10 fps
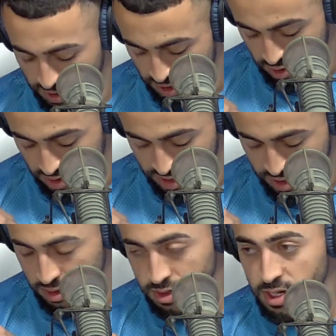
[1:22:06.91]
I look
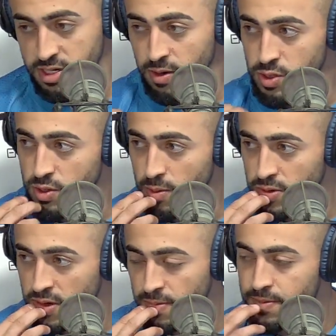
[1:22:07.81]
down. That's not what you
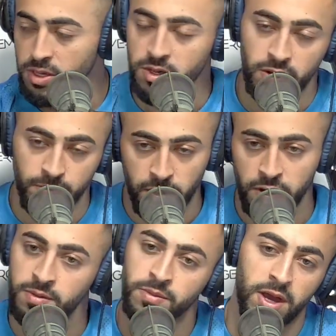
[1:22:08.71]
represent. Yo, pardon me.